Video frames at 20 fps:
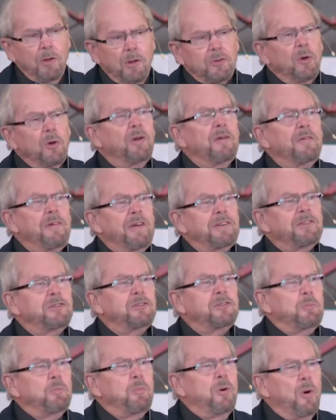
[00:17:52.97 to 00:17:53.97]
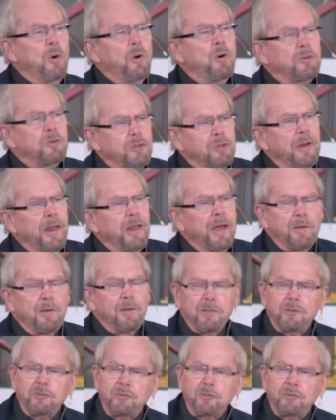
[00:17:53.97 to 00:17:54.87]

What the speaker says: And I want all of us to pause on